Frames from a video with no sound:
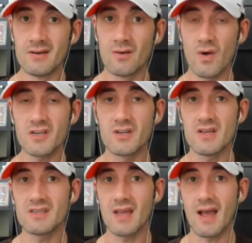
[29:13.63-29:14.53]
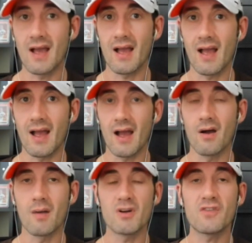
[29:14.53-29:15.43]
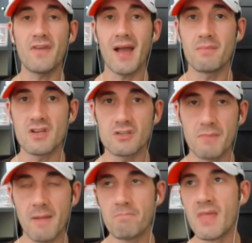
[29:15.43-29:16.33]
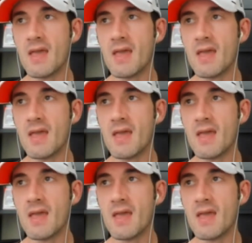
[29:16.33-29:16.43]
Question is, how much fab do you spend?